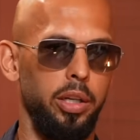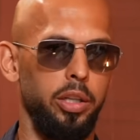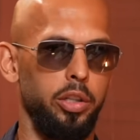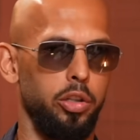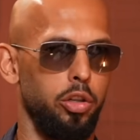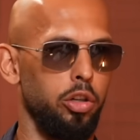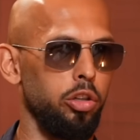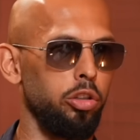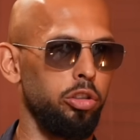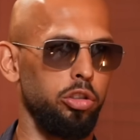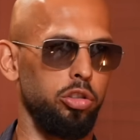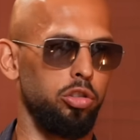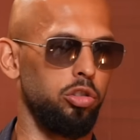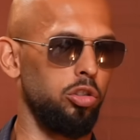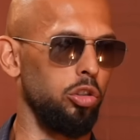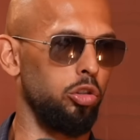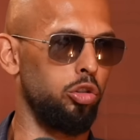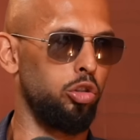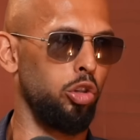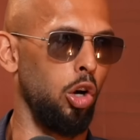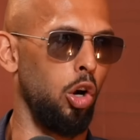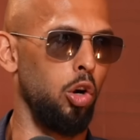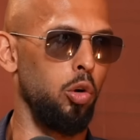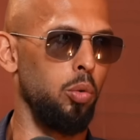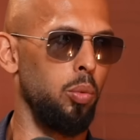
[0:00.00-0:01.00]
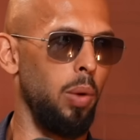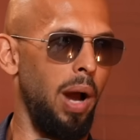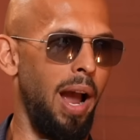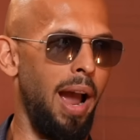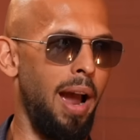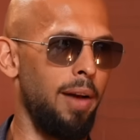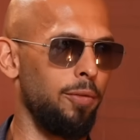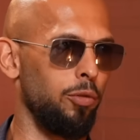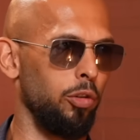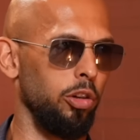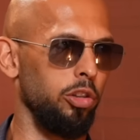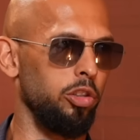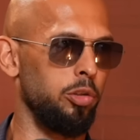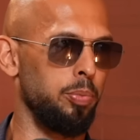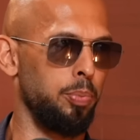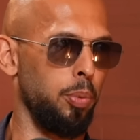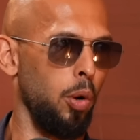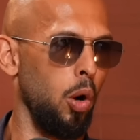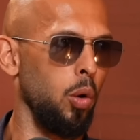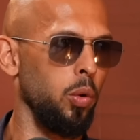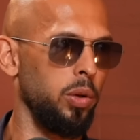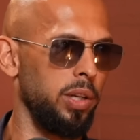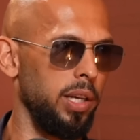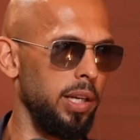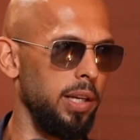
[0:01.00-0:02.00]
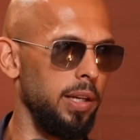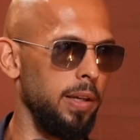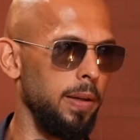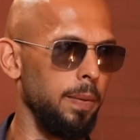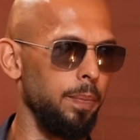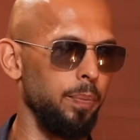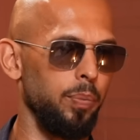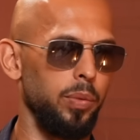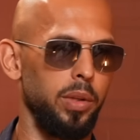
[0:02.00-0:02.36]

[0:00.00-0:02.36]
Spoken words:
You're just a Joe average brokey.